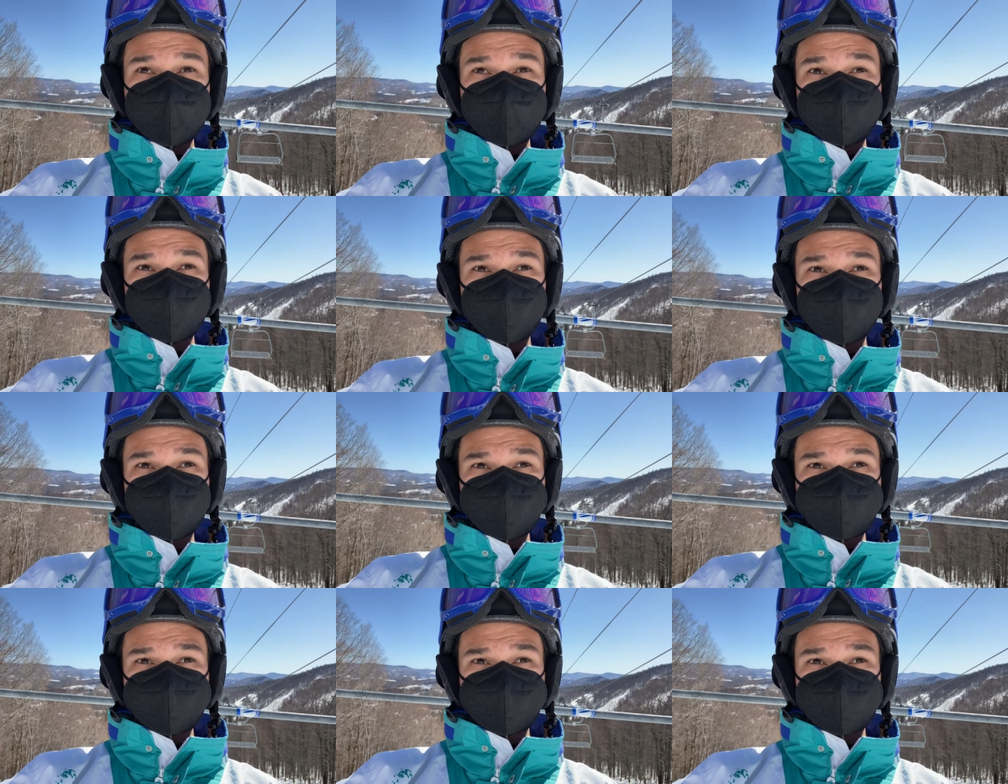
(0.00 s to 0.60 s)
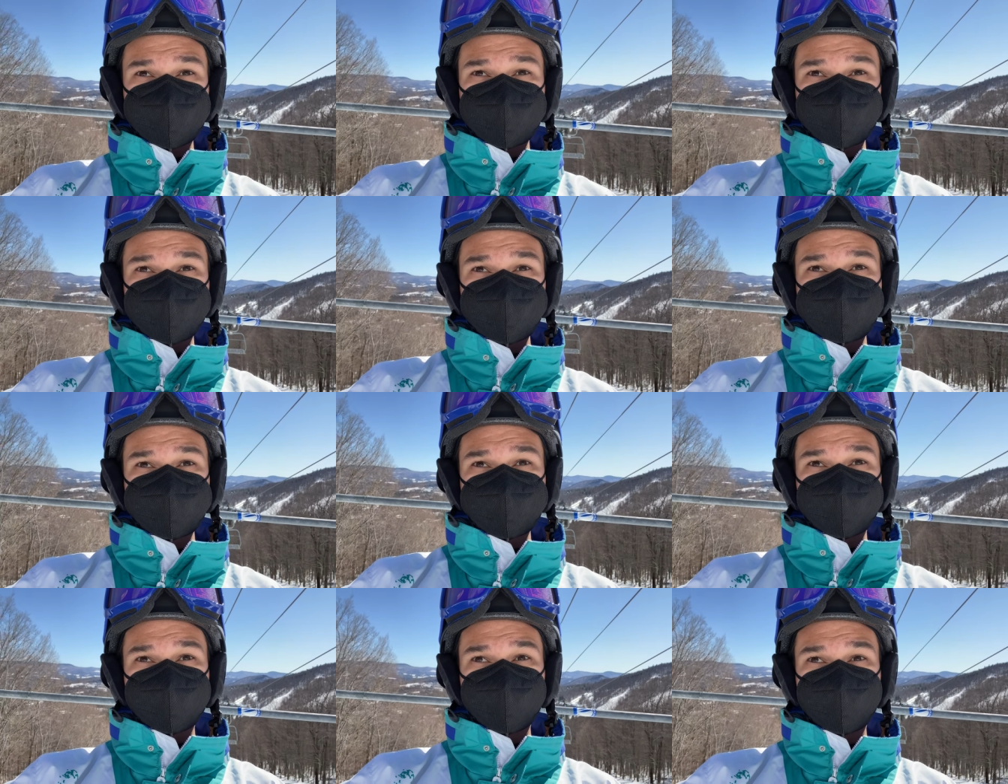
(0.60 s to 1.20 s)
know that
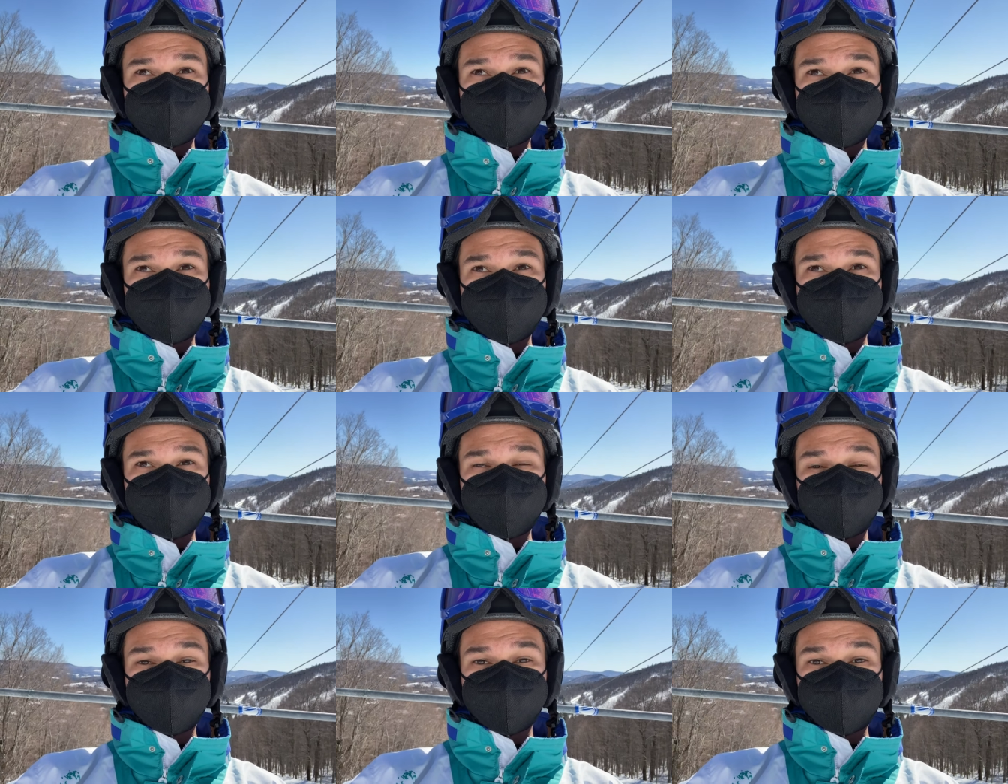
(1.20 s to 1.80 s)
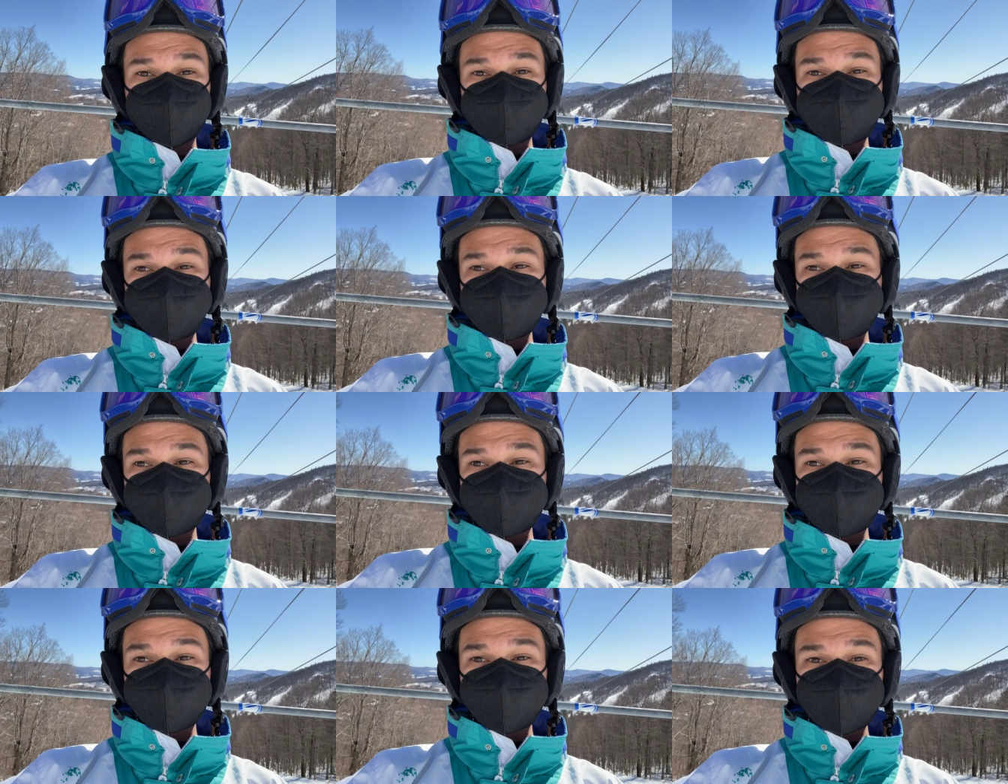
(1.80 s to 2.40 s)
Sugarbush is pretty
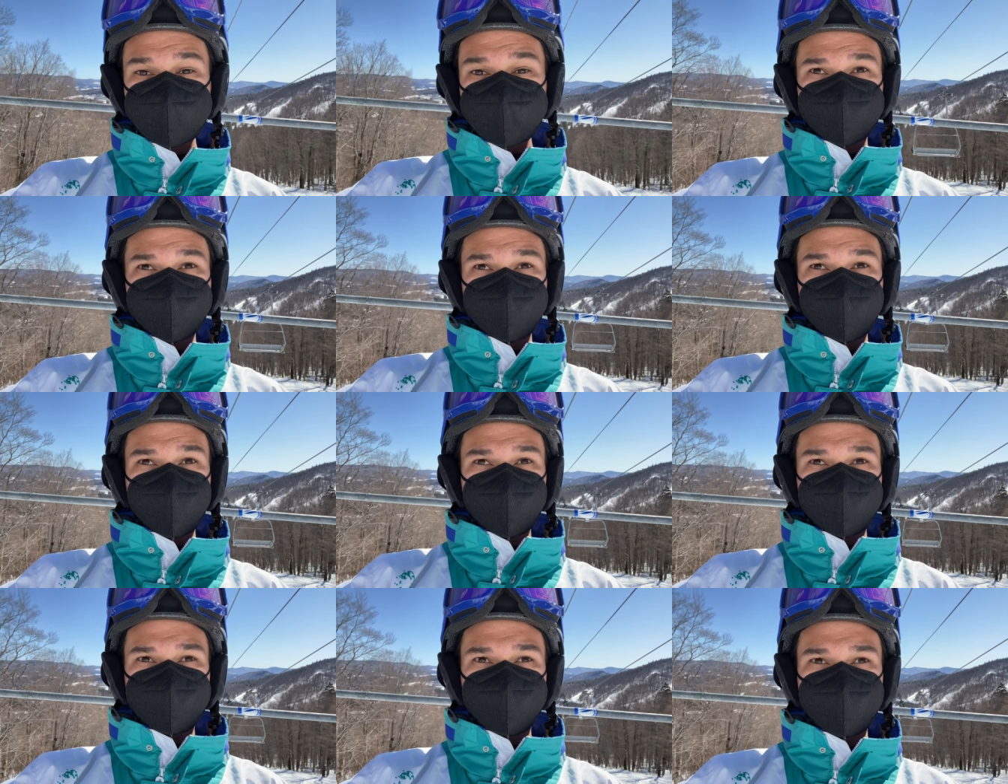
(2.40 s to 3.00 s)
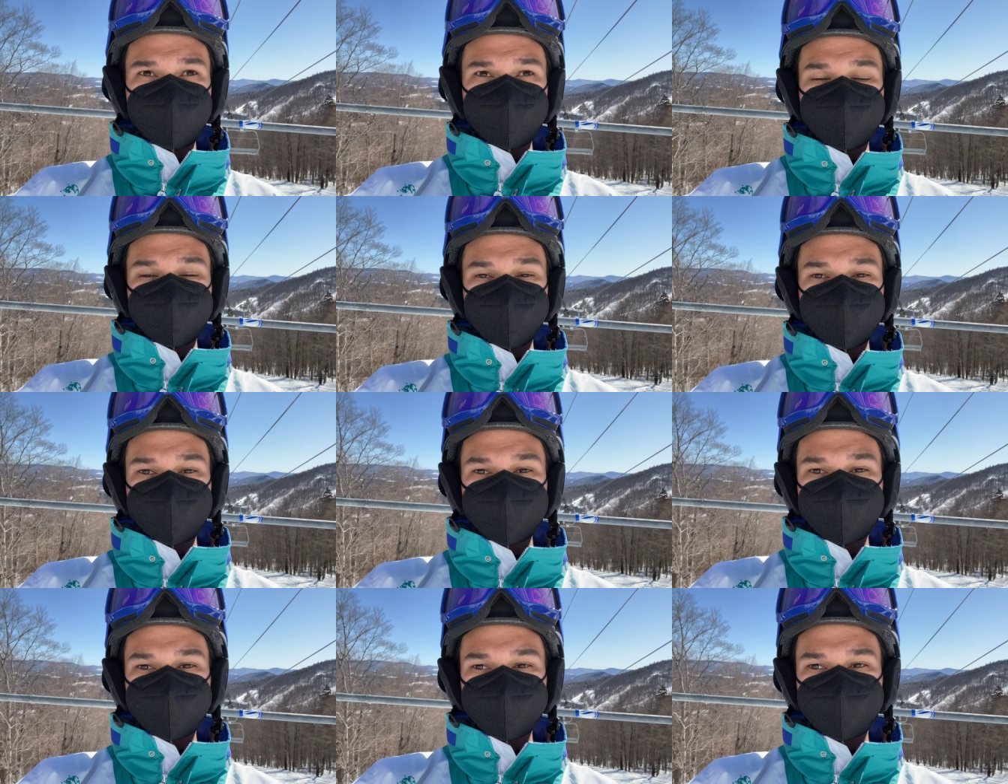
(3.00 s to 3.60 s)
chill all the people
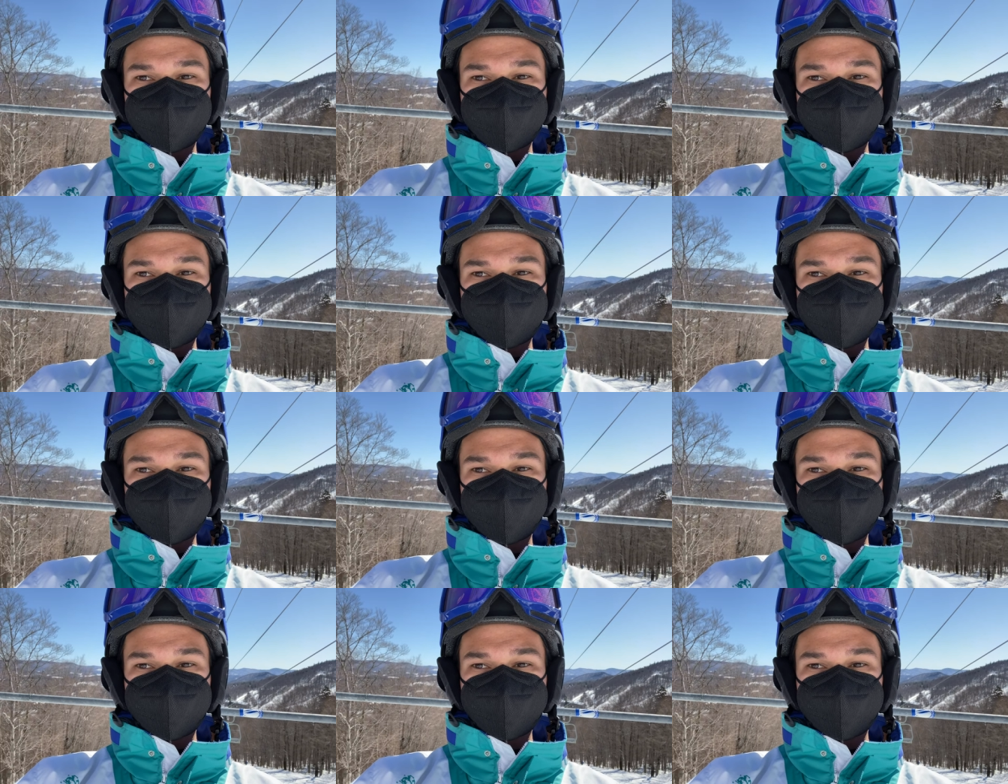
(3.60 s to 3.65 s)
here